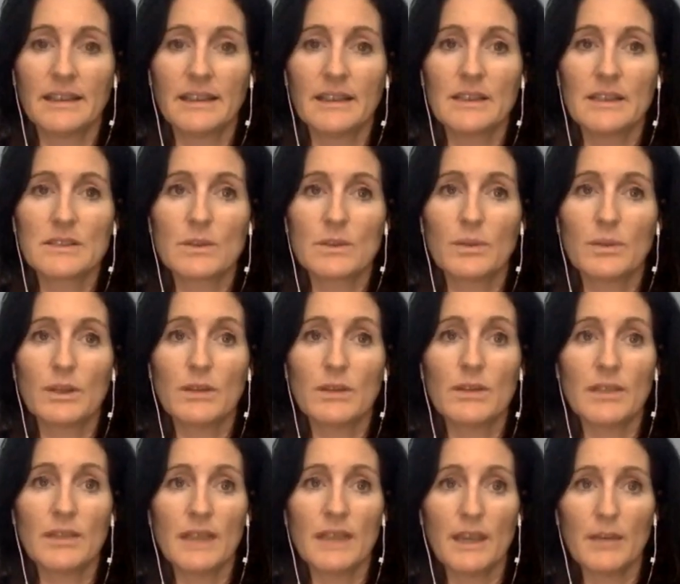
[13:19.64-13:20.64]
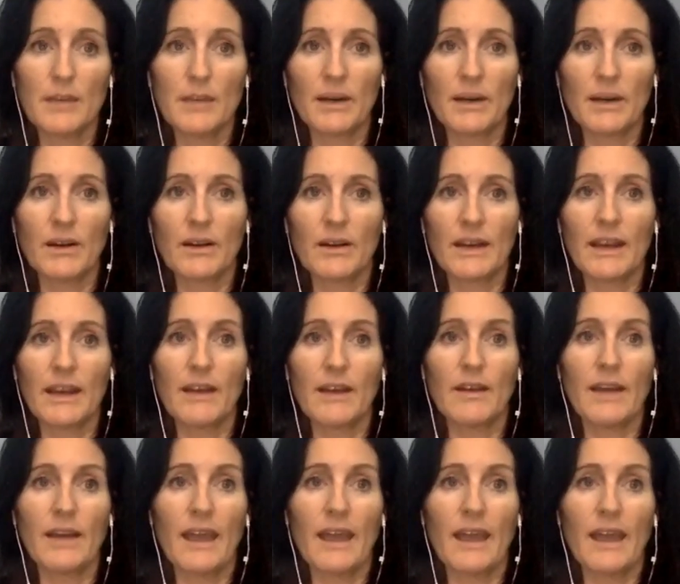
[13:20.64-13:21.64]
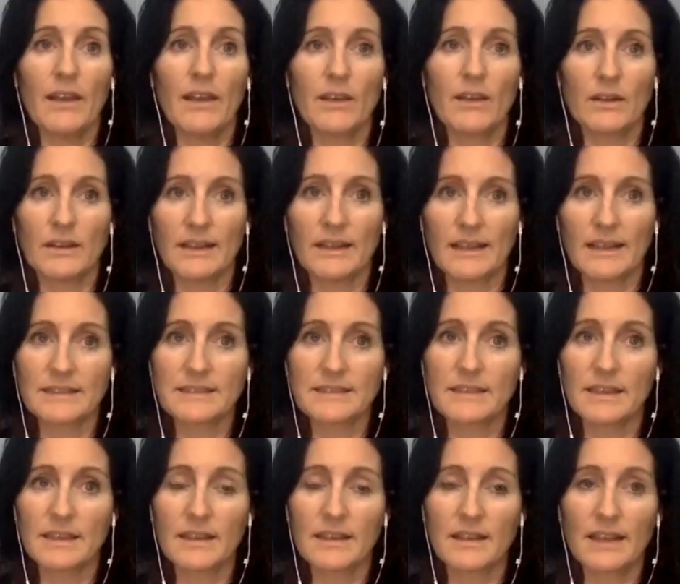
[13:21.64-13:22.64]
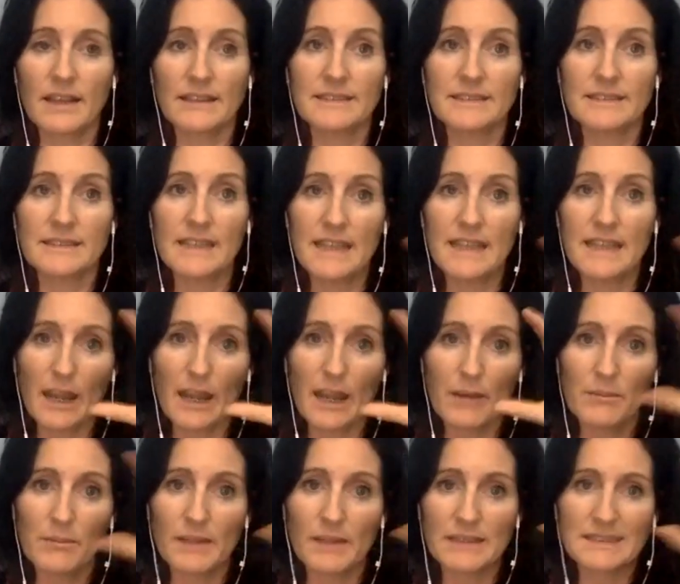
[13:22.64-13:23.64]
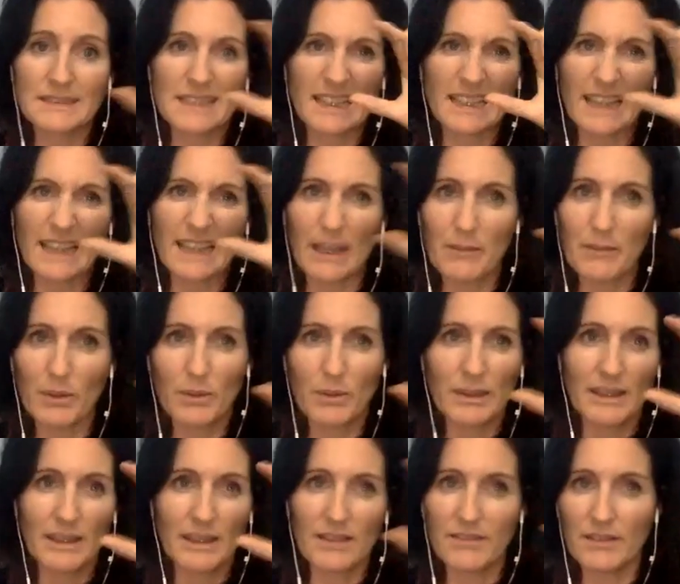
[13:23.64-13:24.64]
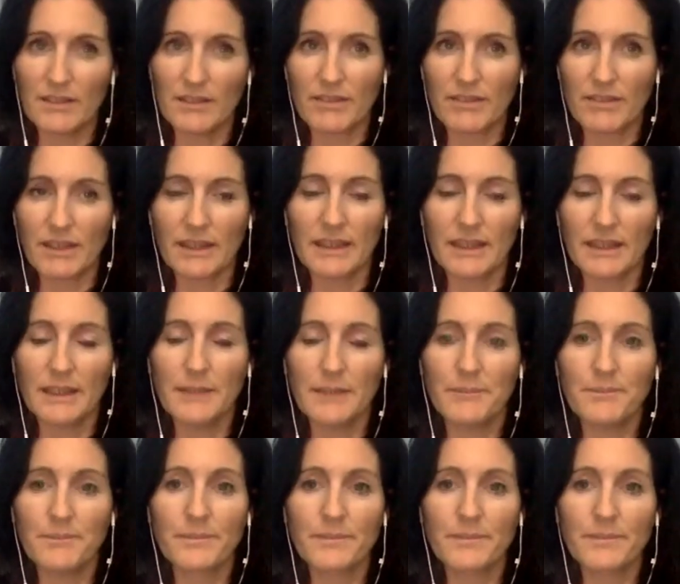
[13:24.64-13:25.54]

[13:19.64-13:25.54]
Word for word: so when you think about okay anger that's the that's the name that's the label we give the feeling